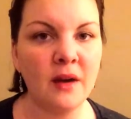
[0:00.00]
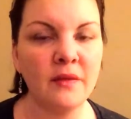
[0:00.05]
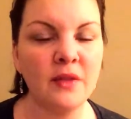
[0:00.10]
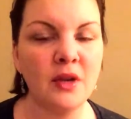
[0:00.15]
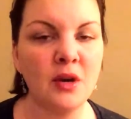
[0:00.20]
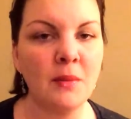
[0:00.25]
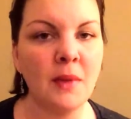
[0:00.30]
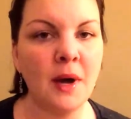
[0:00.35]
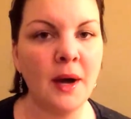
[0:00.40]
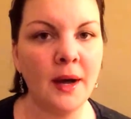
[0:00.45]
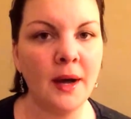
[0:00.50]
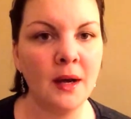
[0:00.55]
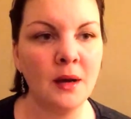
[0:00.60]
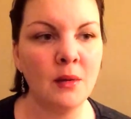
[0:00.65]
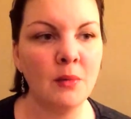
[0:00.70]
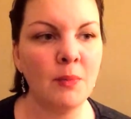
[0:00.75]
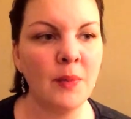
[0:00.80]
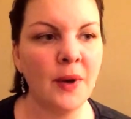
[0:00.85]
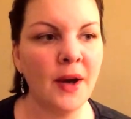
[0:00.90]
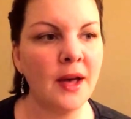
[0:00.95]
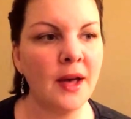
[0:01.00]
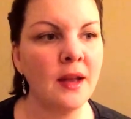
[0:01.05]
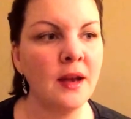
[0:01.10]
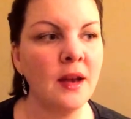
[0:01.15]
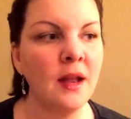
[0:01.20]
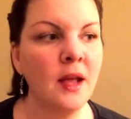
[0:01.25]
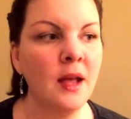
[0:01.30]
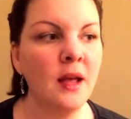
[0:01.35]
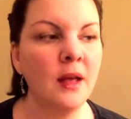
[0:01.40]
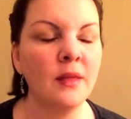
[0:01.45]
of their mind, but
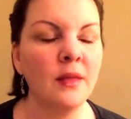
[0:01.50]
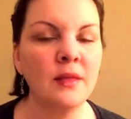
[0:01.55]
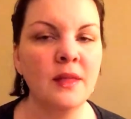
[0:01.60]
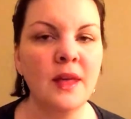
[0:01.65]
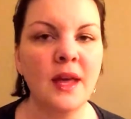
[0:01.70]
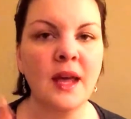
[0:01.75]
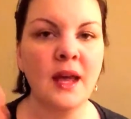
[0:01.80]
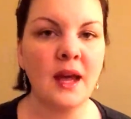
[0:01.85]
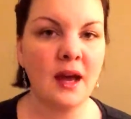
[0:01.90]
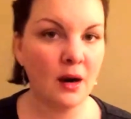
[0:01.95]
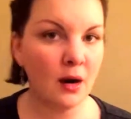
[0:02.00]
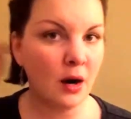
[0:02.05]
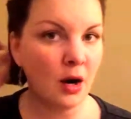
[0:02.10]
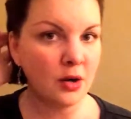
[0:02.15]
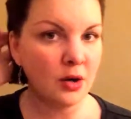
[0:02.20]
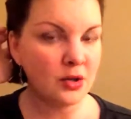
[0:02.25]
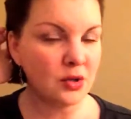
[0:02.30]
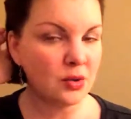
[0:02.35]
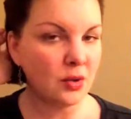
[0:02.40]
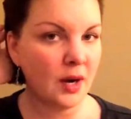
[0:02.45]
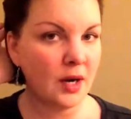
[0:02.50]
they are